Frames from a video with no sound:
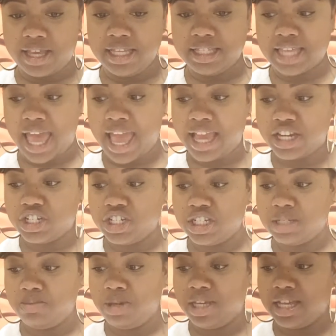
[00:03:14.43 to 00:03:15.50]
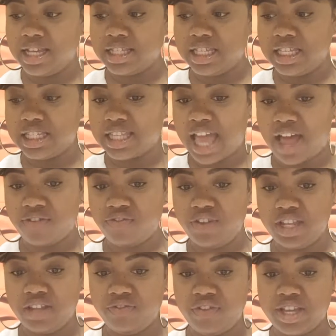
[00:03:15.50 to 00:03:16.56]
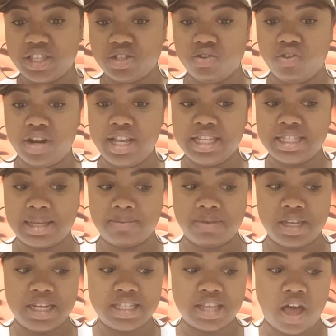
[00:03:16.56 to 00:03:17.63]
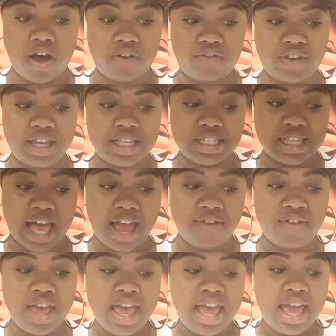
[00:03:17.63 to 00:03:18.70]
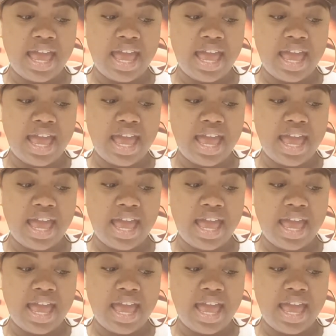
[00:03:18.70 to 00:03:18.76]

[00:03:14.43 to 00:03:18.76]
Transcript: He's anxious because he's not feeling victorious. Something is off in his life.